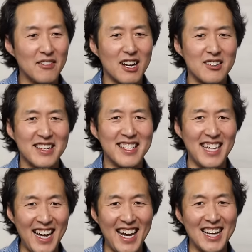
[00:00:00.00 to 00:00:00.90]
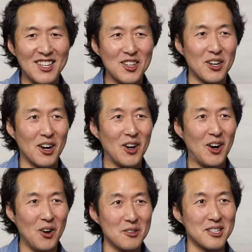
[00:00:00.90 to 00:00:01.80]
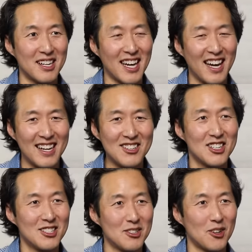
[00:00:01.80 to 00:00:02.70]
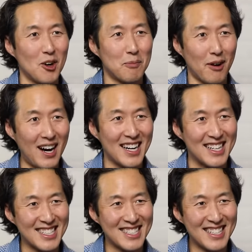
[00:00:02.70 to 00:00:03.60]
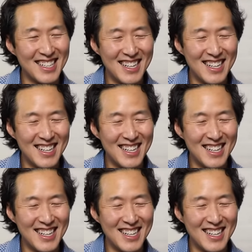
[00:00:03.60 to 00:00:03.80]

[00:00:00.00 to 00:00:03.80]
And they go, dang, you are old looking. You should use your own products.